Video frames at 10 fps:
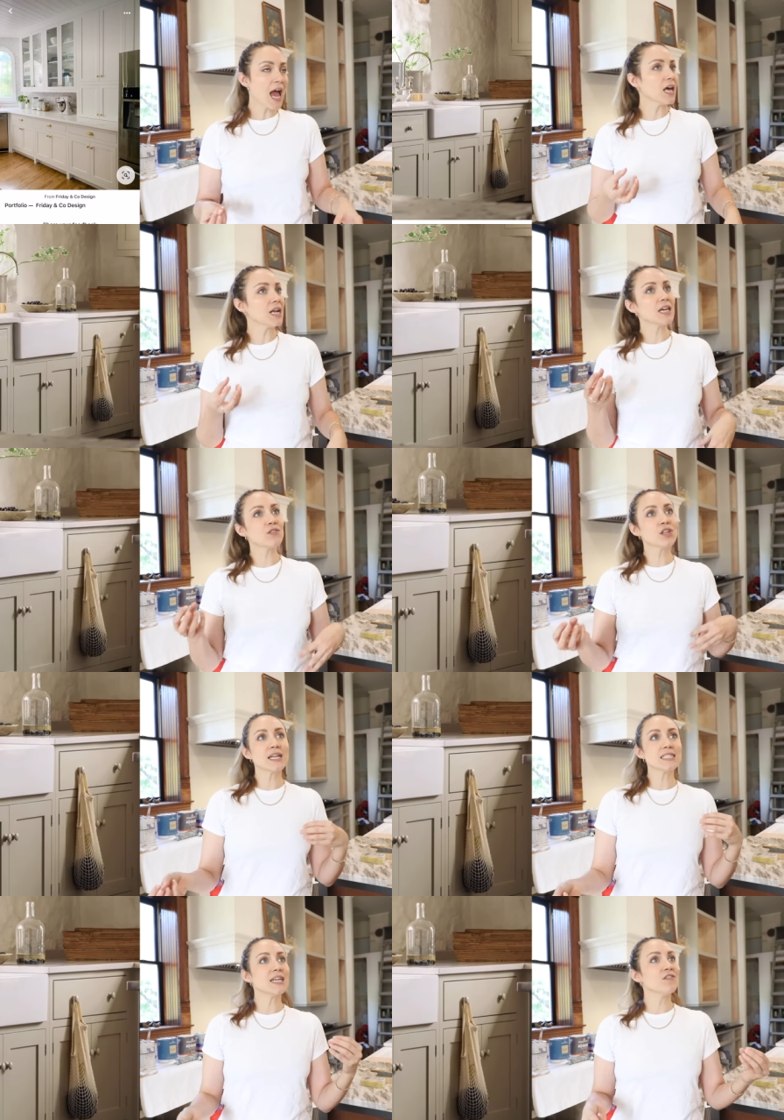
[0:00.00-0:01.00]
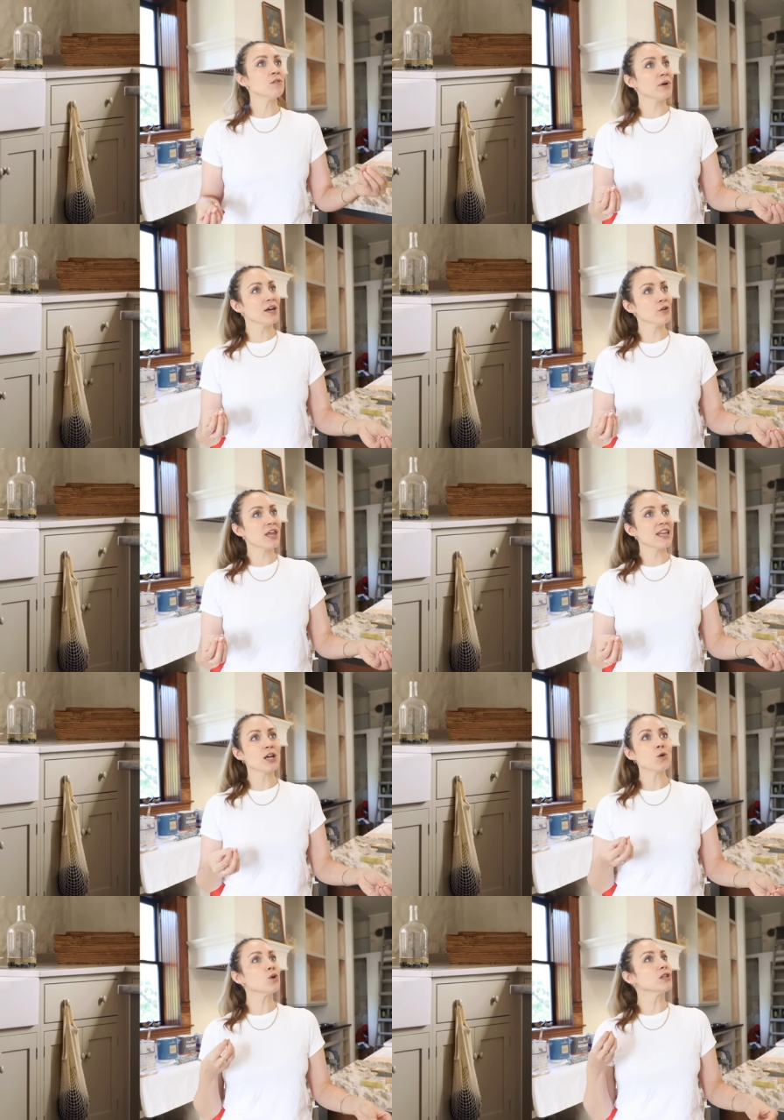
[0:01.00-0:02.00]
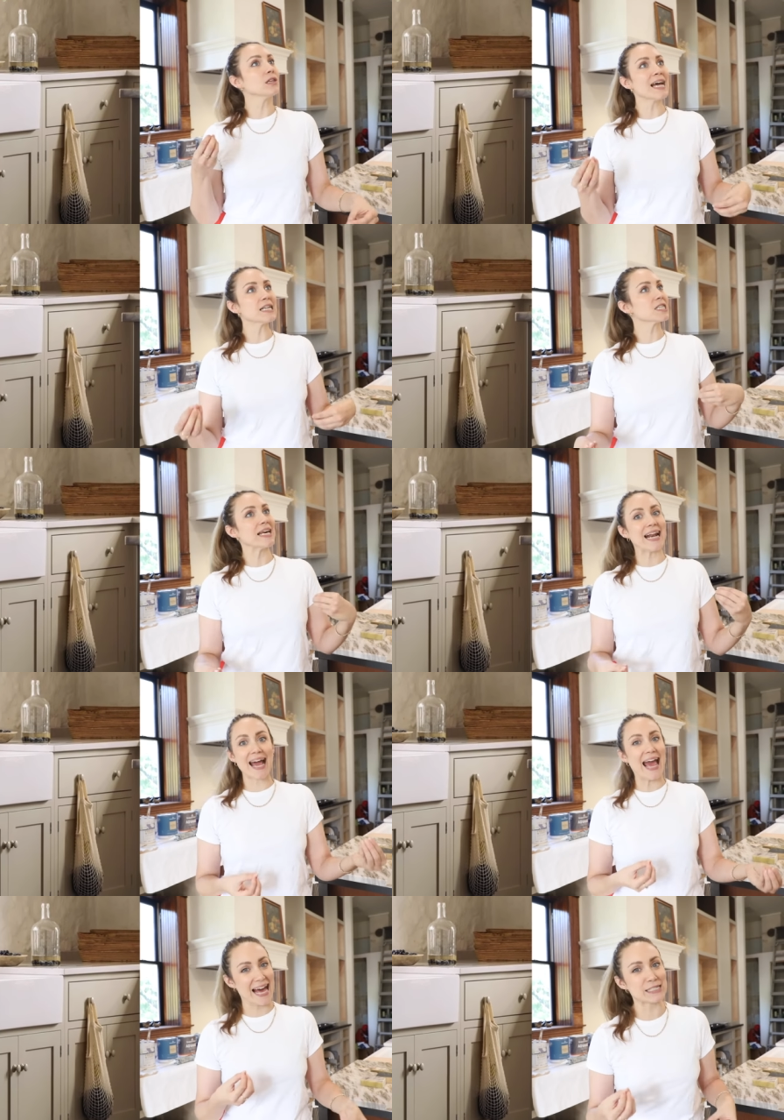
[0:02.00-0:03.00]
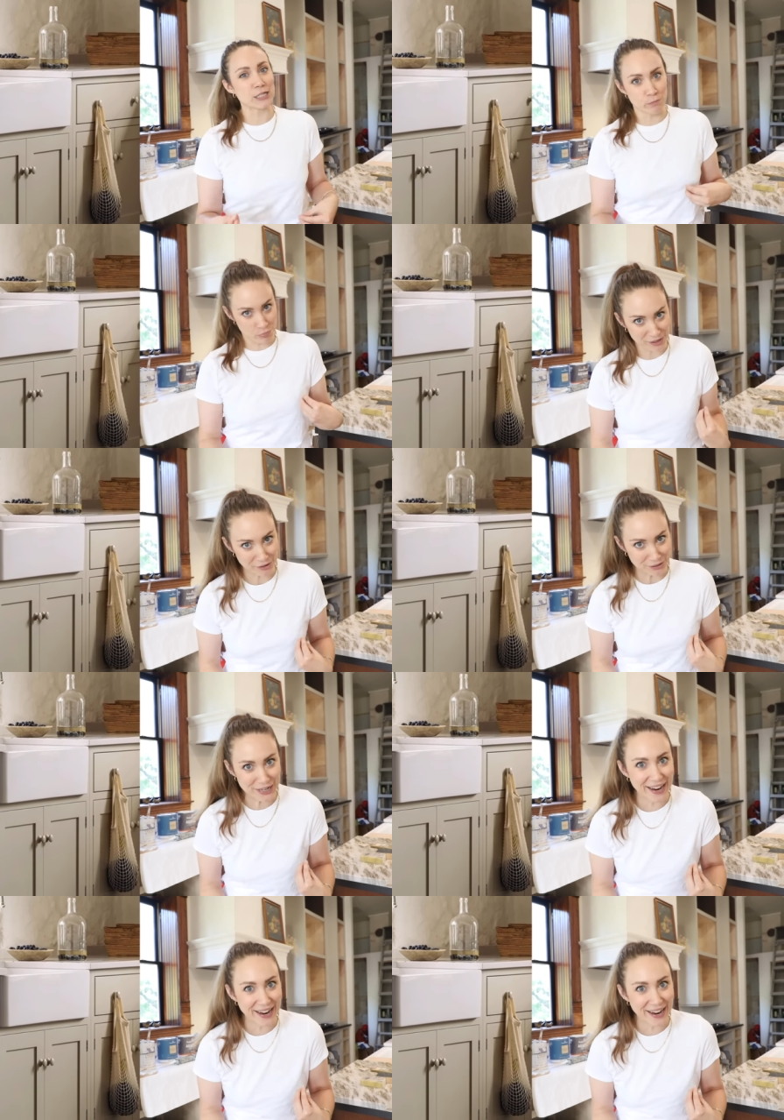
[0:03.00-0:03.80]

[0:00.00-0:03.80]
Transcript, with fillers: and I even liked it even better that there were less that I had to build.